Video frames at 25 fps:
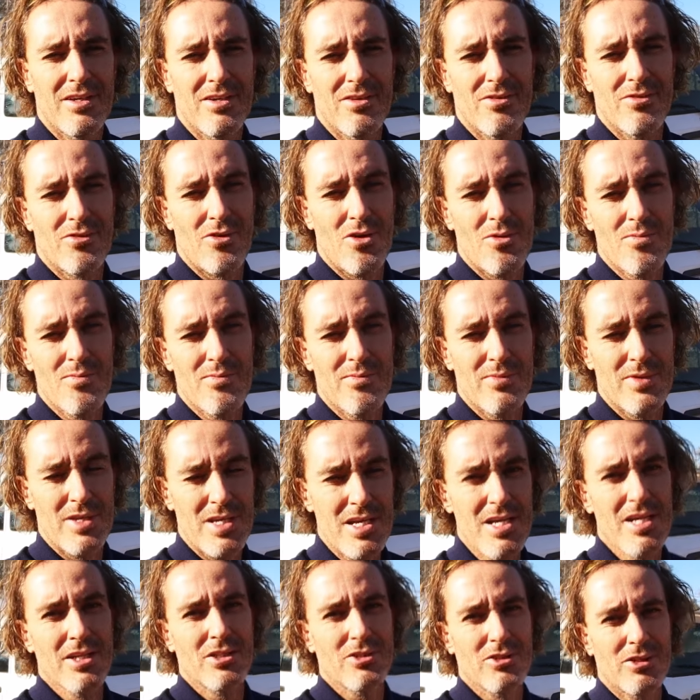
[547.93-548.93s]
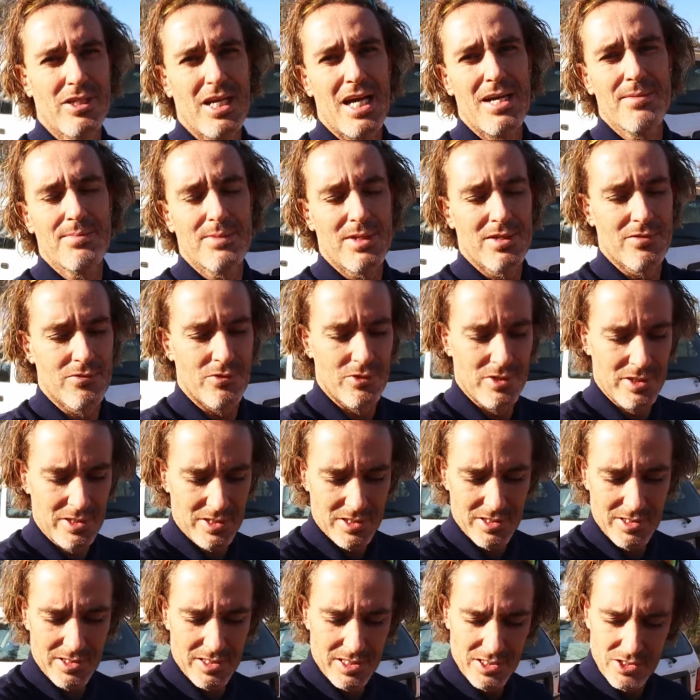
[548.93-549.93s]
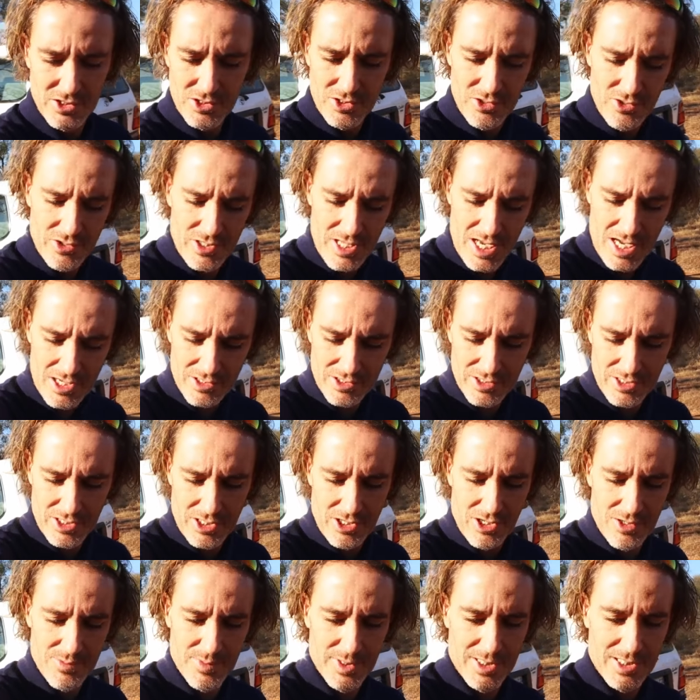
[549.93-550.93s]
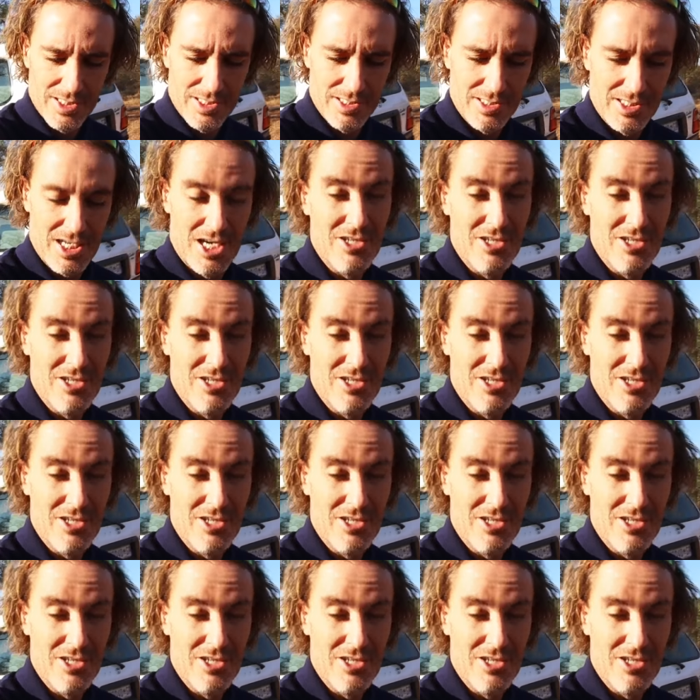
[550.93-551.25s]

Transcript: from here to Cape Town, for instance, it's 2,000 kilometers.